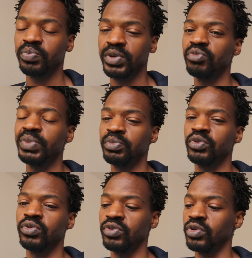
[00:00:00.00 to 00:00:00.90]
being with
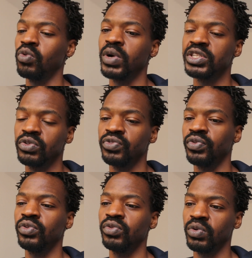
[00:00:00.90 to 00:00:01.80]
people who know what's good
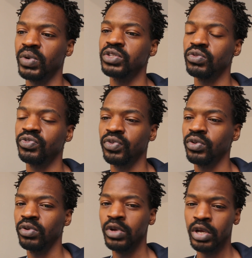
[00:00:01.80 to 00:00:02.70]
you and what's good for
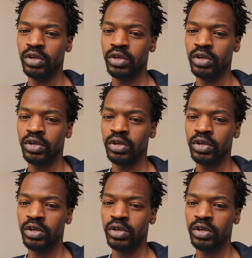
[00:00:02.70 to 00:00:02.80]
you.